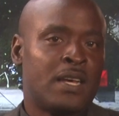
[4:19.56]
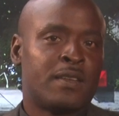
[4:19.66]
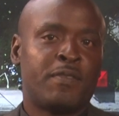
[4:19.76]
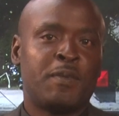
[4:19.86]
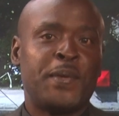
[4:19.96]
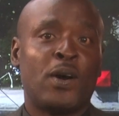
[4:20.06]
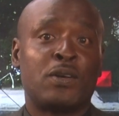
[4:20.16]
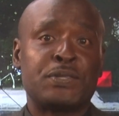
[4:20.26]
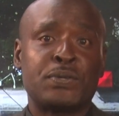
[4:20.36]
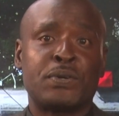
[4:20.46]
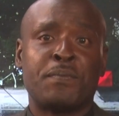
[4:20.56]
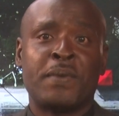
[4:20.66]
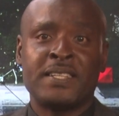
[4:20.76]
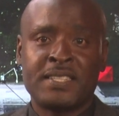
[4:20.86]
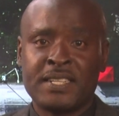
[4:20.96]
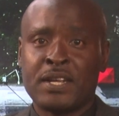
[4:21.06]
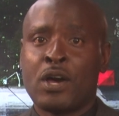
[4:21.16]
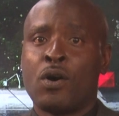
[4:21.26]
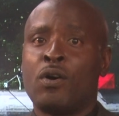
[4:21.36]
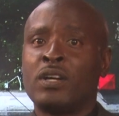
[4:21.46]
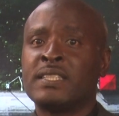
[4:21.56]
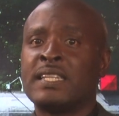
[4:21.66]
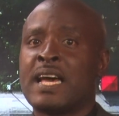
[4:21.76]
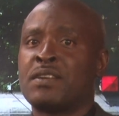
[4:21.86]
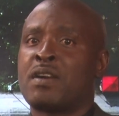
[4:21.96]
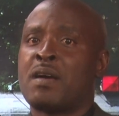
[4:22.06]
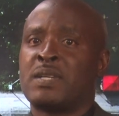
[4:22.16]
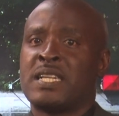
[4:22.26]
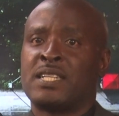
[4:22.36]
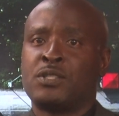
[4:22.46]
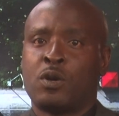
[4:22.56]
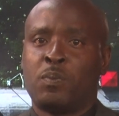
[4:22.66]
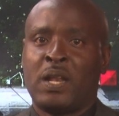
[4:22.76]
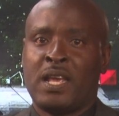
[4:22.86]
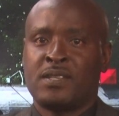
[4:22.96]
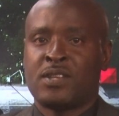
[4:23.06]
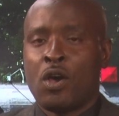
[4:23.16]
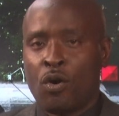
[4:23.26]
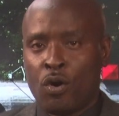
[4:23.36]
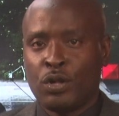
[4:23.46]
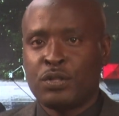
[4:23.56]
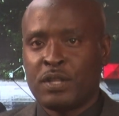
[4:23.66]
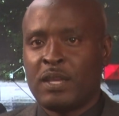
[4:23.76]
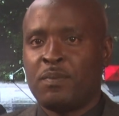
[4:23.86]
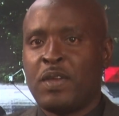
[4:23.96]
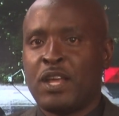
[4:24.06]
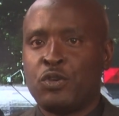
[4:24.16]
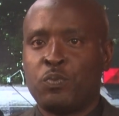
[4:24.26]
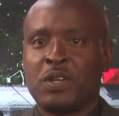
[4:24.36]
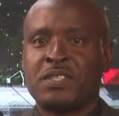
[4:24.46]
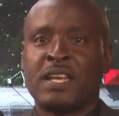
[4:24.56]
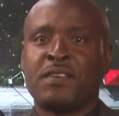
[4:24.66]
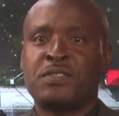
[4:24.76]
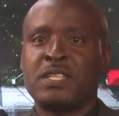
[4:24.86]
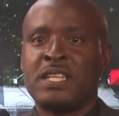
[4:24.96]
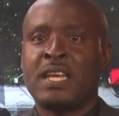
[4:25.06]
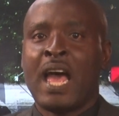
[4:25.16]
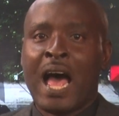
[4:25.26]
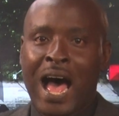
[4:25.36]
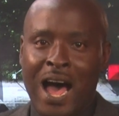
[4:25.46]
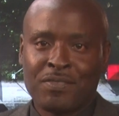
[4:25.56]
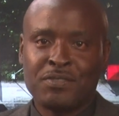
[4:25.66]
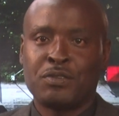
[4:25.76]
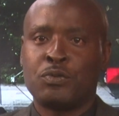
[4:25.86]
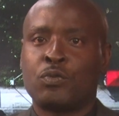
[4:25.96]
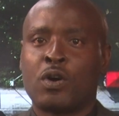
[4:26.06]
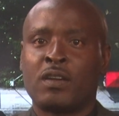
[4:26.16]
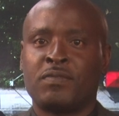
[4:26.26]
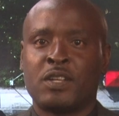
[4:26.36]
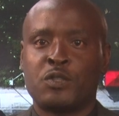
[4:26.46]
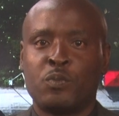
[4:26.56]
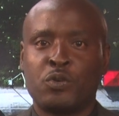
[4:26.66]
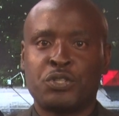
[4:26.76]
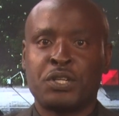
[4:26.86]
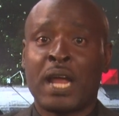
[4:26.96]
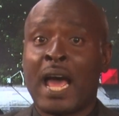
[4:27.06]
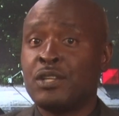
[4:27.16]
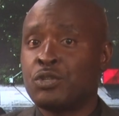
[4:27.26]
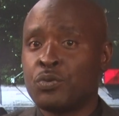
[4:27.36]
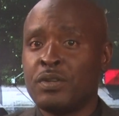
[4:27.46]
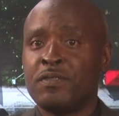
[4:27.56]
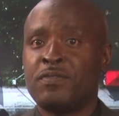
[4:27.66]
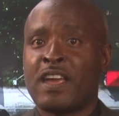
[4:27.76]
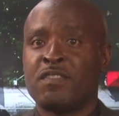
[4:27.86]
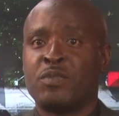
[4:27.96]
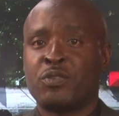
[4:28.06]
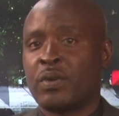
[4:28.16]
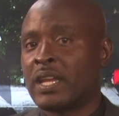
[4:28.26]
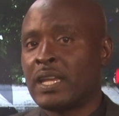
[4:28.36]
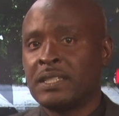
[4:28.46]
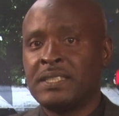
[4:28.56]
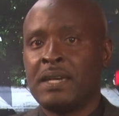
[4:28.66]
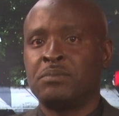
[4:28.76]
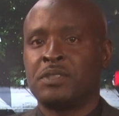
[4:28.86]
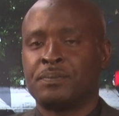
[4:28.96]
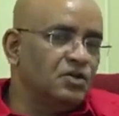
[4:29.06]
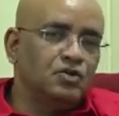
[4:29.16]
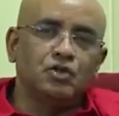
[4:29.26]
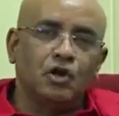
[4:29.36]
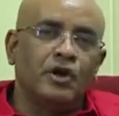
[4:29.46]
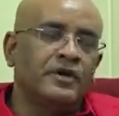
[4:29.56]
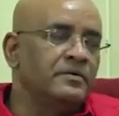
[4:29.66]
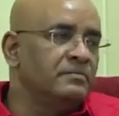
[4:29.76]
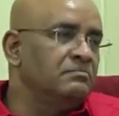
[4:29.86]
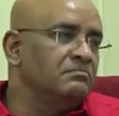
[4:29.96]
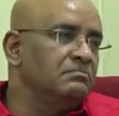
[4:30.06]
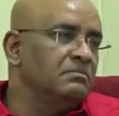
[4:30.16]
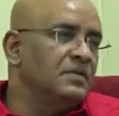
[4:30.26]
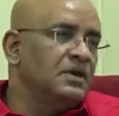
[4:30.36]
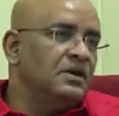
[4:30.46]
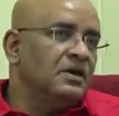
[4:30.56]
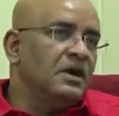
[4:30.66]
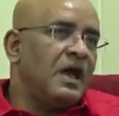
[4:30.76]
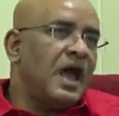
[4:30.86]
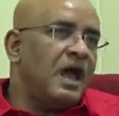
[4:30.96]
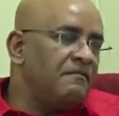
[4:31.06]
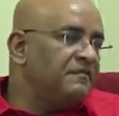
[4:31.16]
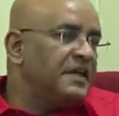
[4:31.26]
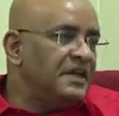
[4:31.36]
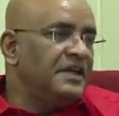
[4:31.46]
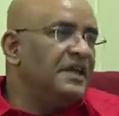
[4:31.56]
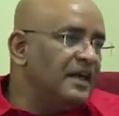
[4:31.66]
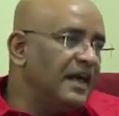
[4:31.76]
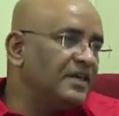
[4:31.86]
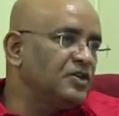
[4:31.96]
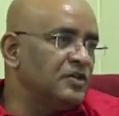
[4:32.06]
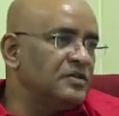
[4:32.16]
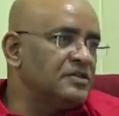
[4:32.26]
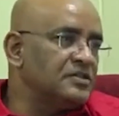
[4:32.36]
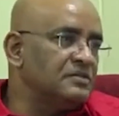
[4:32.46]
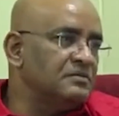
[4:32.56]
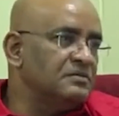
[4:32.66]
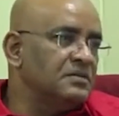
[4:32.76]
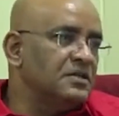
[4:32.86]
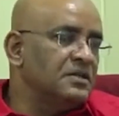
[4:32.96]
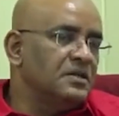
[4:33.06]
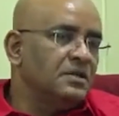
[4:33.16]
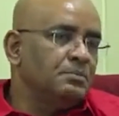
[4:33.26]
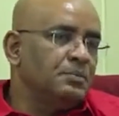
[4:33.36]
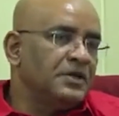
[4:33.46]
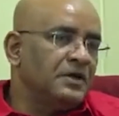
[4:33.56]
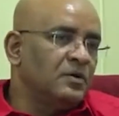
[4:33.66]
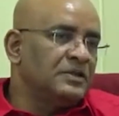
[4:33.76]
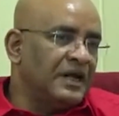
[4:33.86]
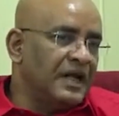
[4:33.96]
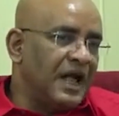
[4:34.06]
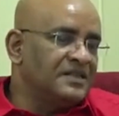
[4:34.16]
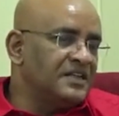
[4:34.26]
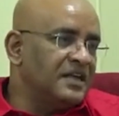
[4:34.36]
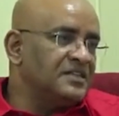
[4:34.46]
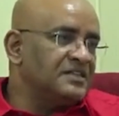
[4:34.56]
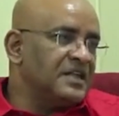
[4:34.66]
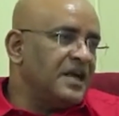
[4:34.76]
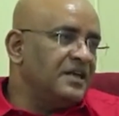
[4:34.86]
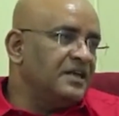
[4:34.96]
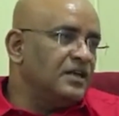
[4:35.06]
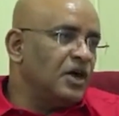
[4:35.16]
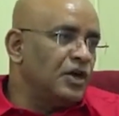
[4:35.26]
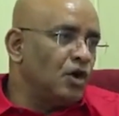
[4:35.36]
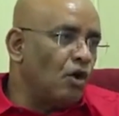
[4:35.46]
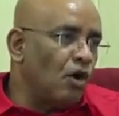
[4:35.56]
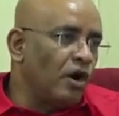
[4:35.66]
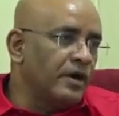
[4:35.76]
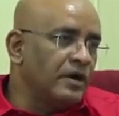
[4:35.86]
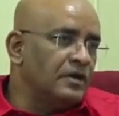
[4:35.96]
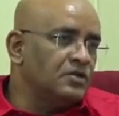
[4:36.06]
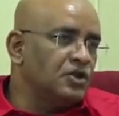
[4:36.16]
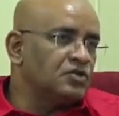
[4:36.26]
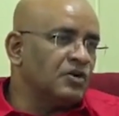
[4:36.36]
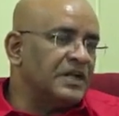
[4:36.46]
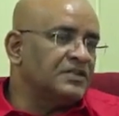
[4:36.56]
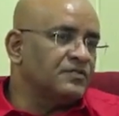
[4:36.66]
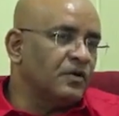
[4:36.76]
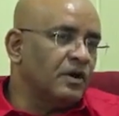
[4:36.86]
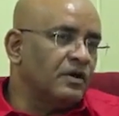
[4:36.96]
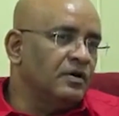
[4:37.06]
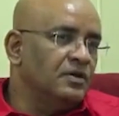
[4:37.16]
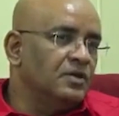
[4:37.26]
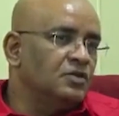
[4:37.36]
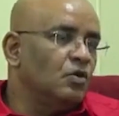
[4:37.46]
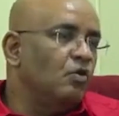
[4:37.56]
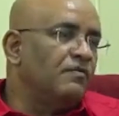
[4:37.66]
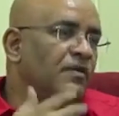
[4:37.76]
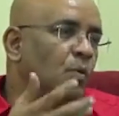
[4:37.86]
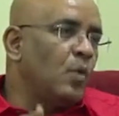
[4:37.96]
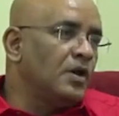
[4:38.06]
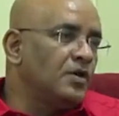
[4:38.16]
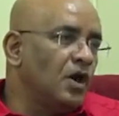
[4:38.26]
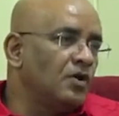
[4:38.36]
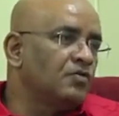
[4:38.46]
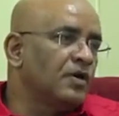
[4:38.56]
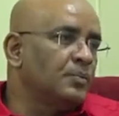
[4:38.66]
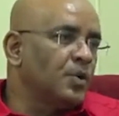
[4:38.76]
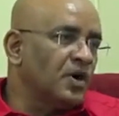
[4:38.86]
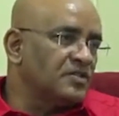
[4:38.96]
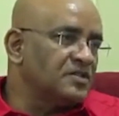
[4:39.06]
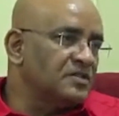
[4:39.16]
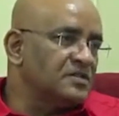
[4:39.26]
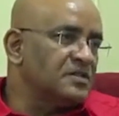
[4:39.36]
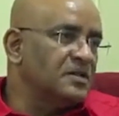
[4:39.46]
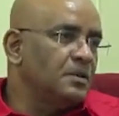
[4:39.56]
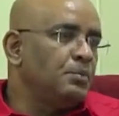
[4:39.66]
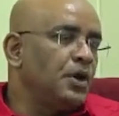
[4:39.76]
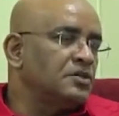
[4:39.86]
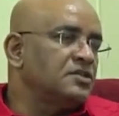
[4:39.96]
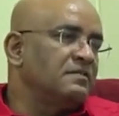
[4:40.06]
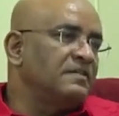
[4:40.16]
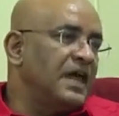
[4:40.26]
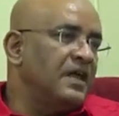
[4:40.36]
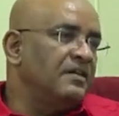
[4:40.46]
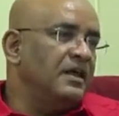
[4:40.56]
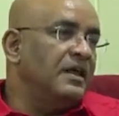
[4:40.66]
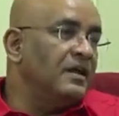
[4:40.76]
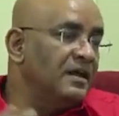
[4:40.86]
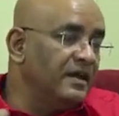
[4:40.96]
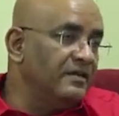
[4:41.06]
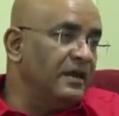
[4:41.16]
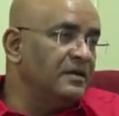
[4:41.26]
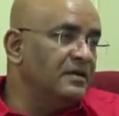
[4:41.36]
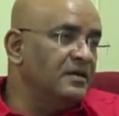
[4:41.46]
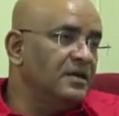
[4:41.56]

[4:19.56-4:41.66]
The VP also commented on the land grabbing that took place under the APNU plus AFC after the no confidence motion and during the 5-month rigging attempt. Jordan, after the elections, put out a gazette, signed an order to transfer to over 100 persons plots of land in Linden,